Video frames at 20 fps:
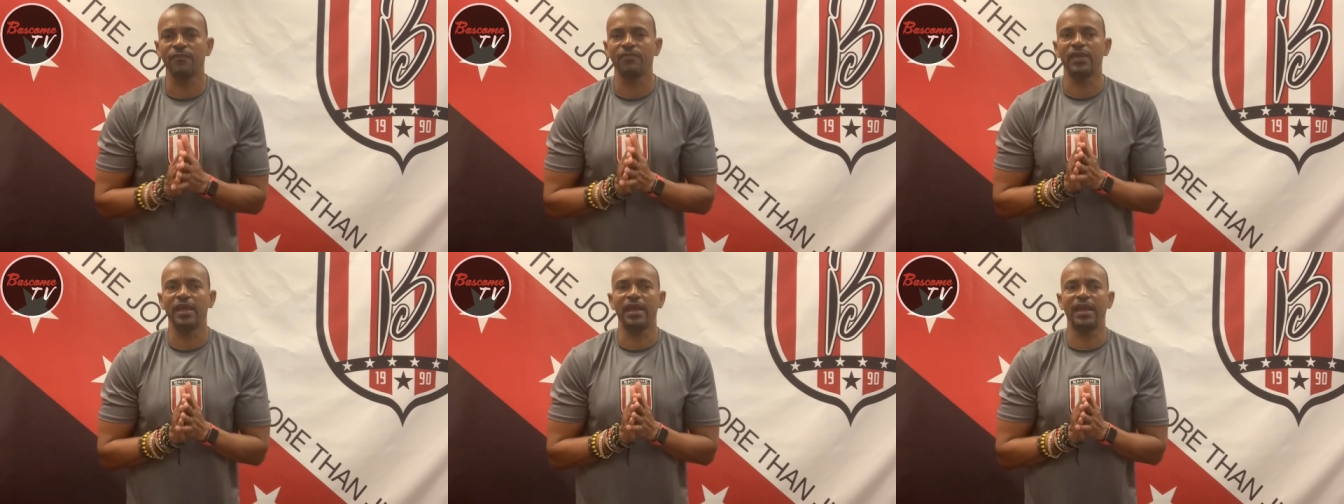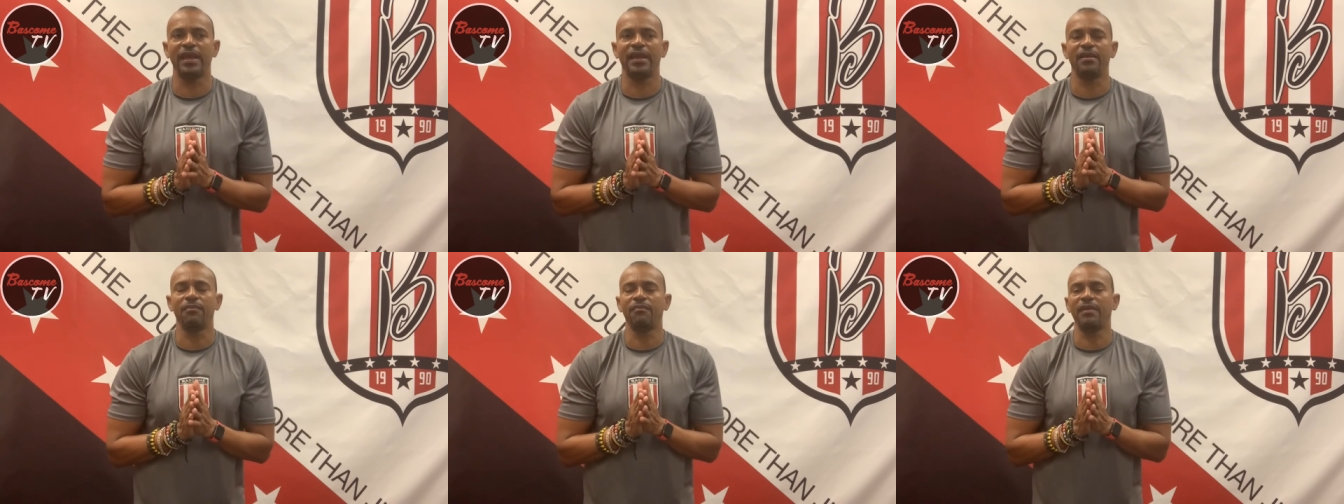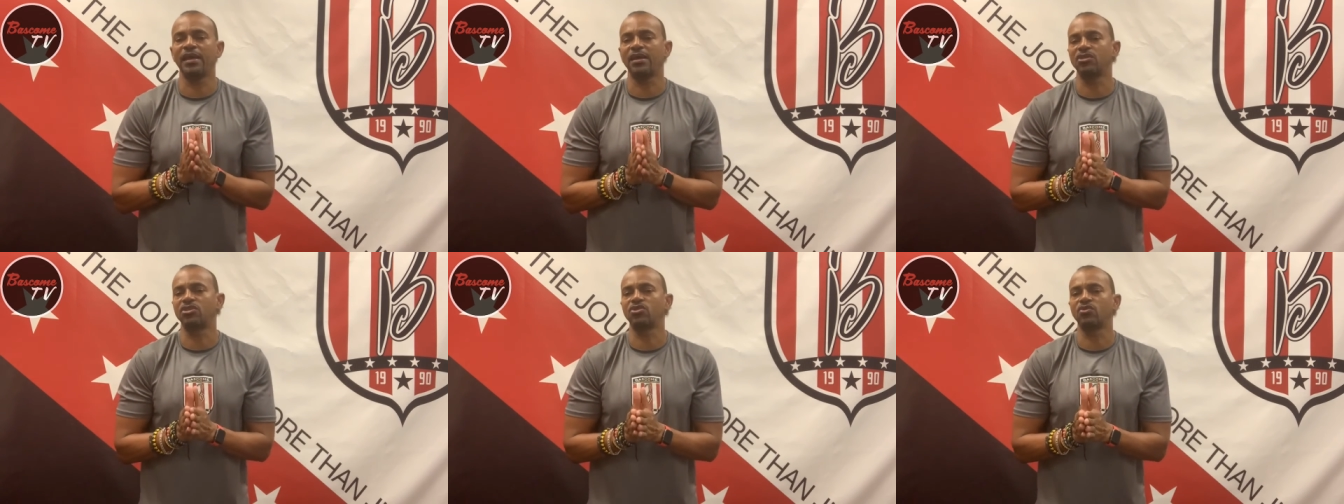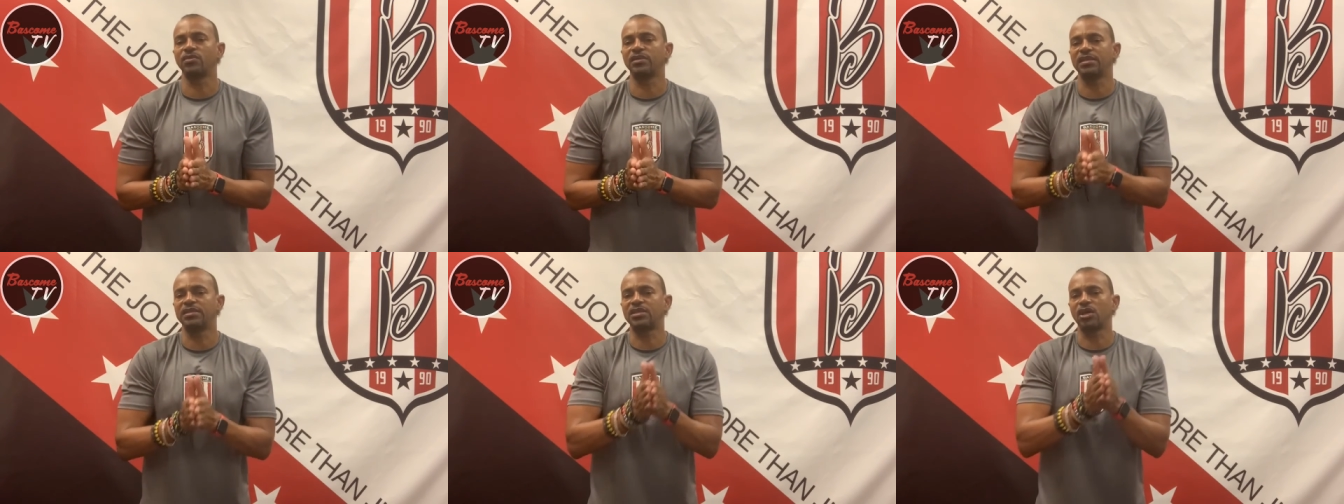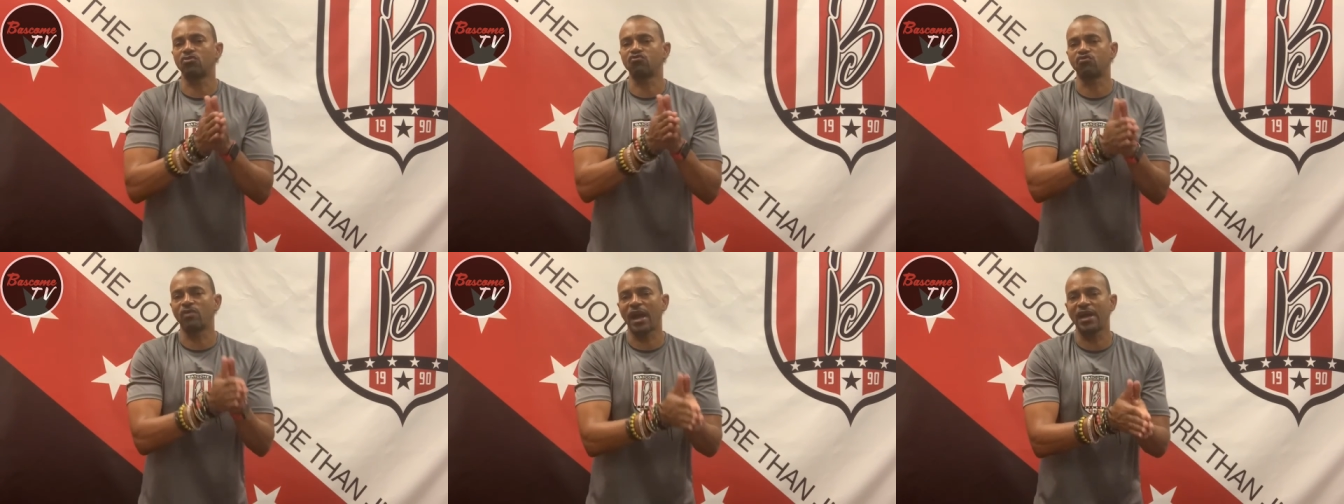in making sure the
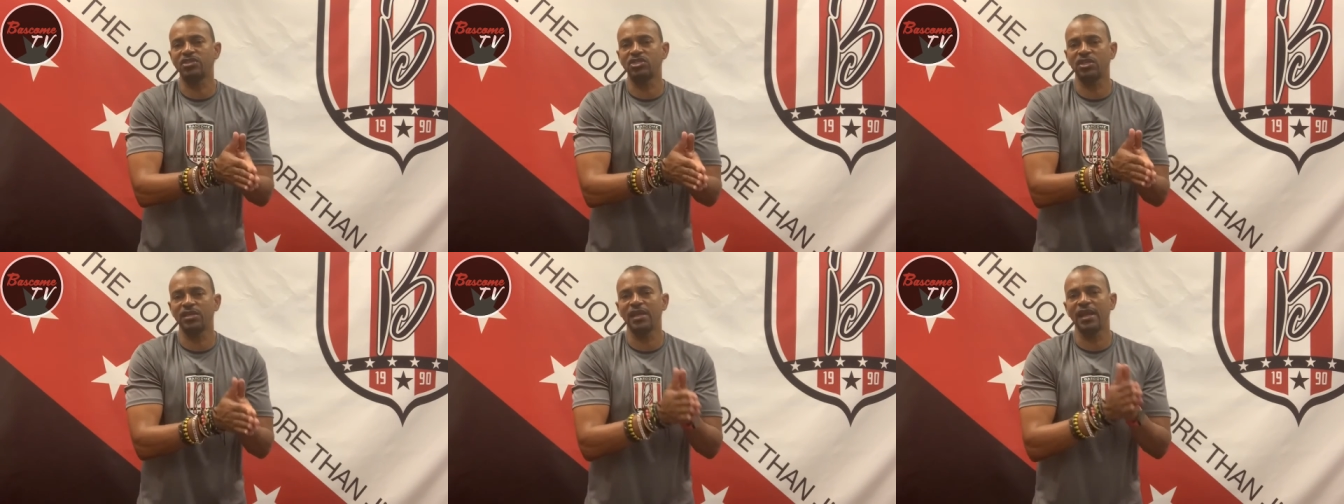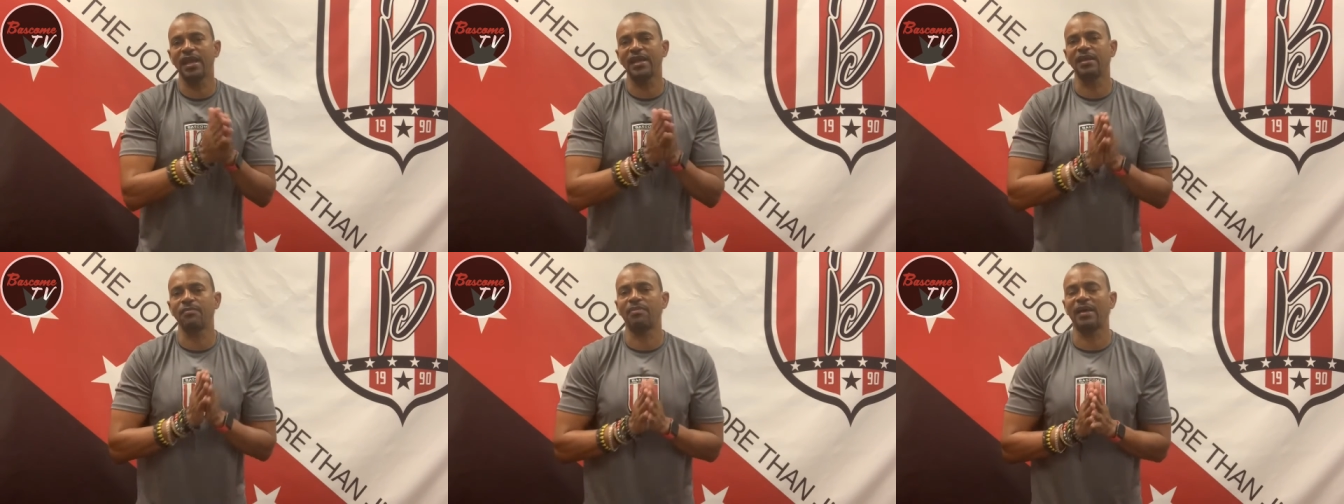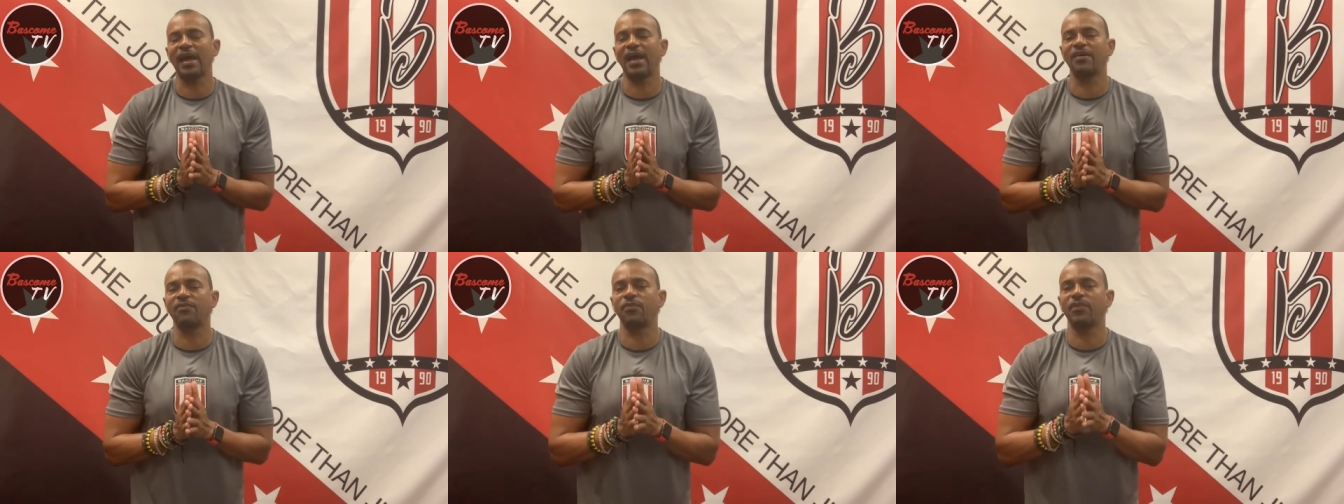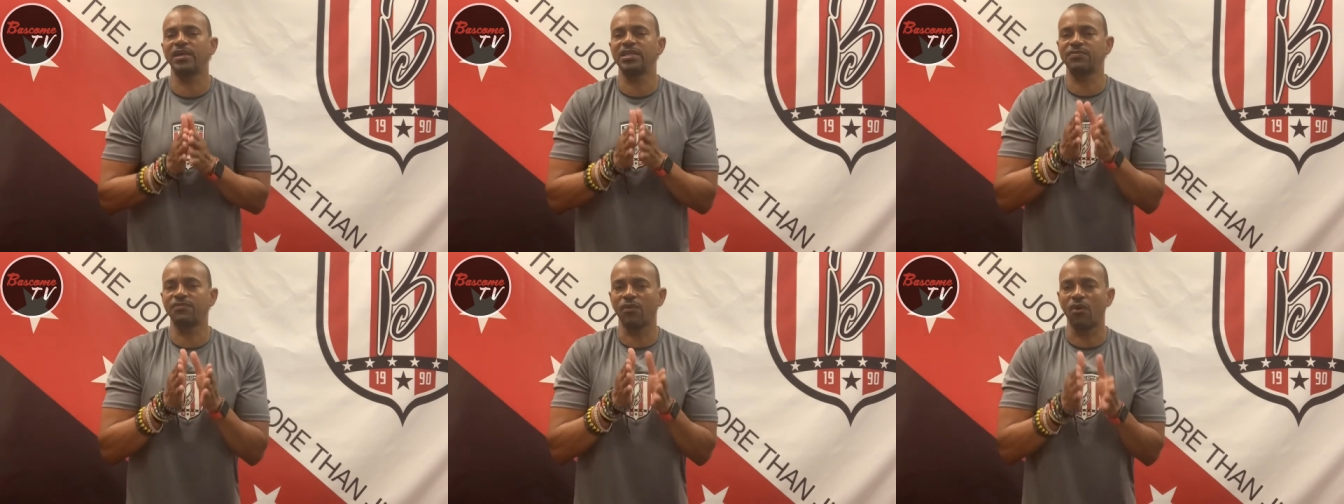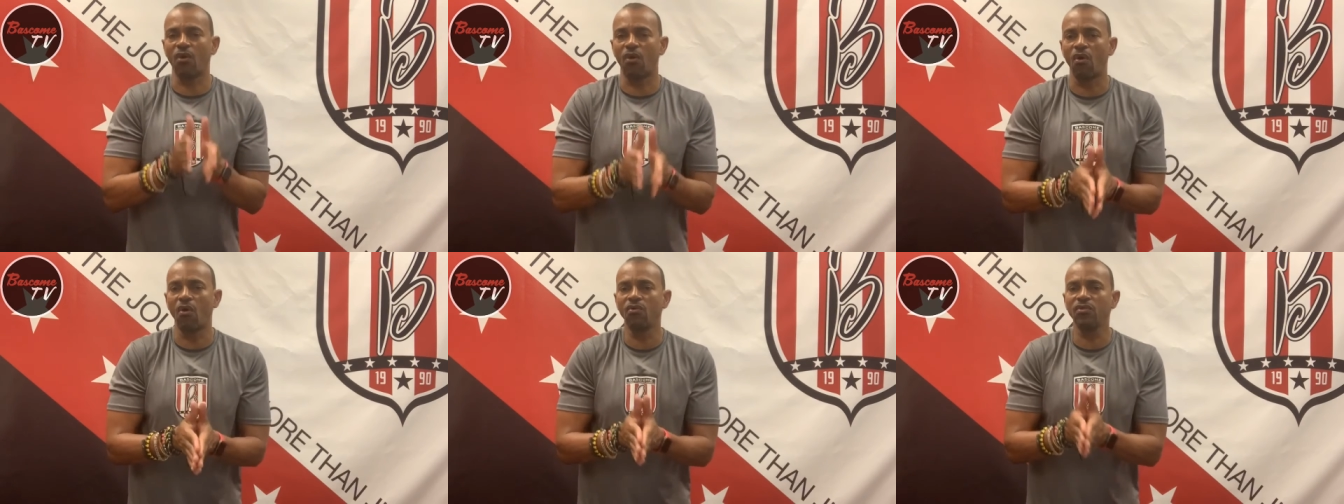direction and the pathways for
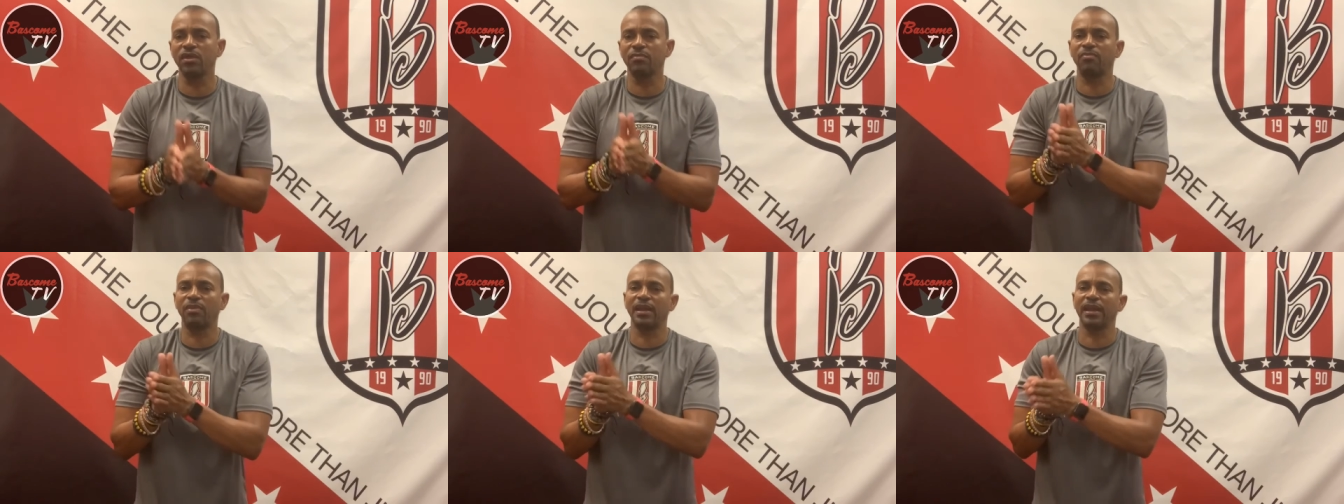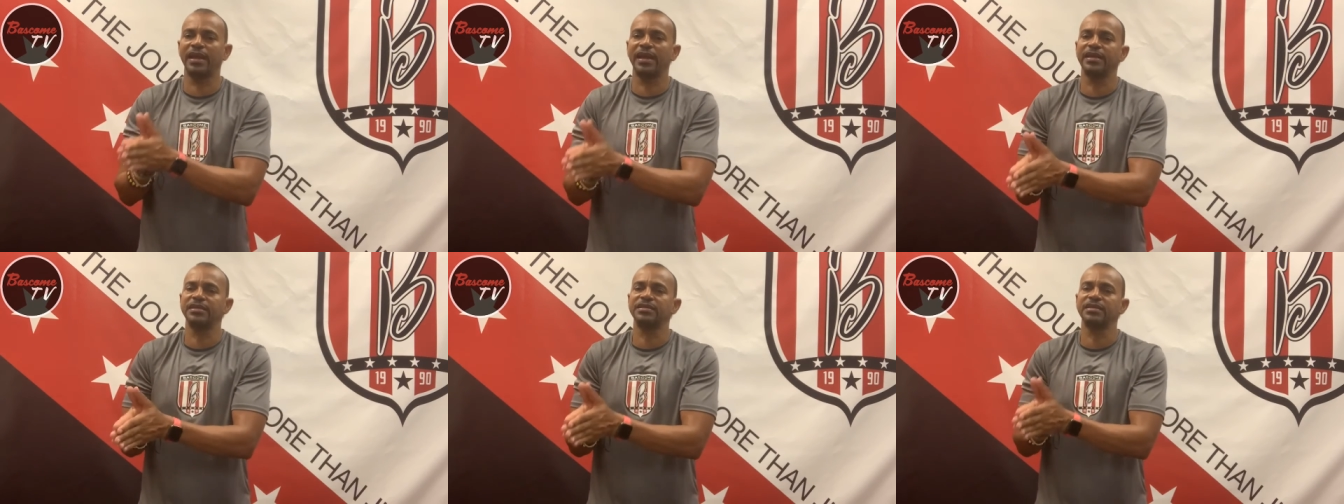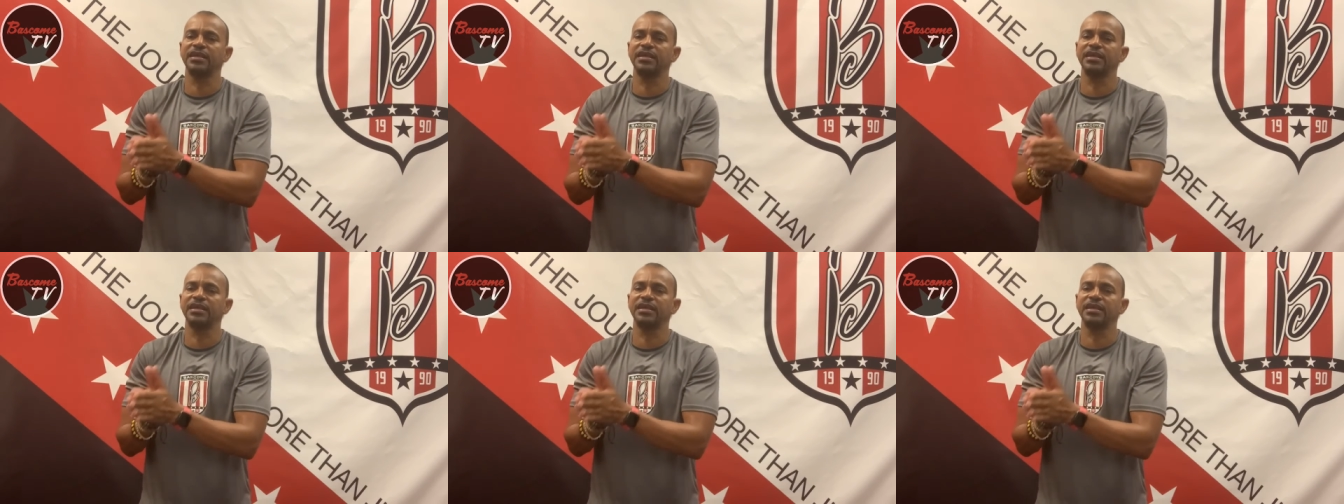all the players,